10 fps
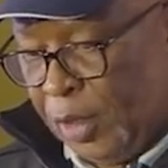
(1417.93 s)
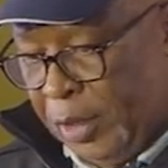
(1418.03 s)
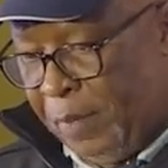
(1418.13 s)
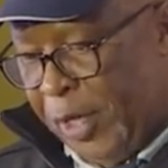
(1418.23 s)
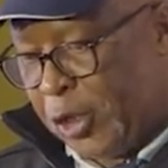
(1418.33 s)

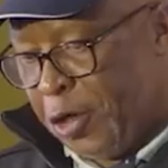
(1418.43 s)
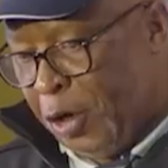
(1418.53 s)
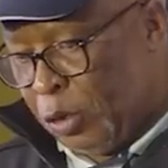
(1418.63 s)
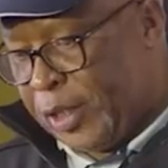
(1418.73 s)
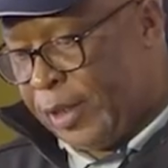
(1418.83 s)
The
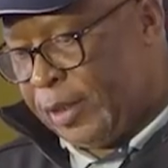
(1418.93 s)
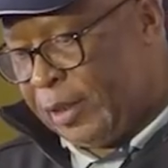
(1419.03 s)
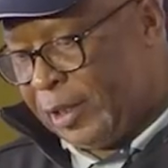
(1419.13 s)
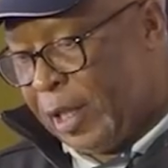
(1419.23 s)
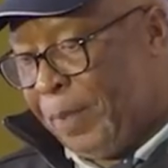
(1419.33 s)
mission
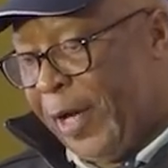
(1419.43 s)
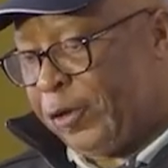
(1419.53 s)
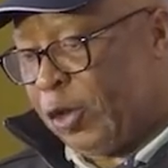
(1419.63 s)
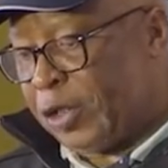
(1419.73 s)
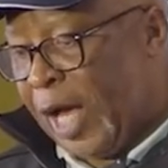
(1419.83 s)
noted that the
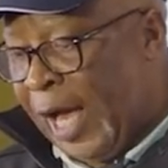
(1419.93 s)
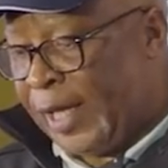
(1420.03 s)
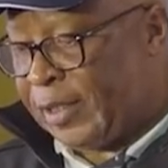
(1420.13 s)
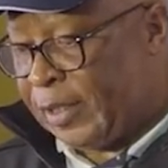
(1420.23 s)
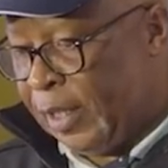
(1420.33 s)
Patriot
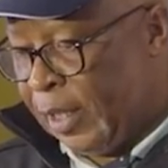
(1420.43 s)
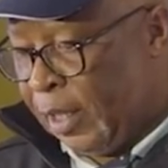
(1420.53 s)
Act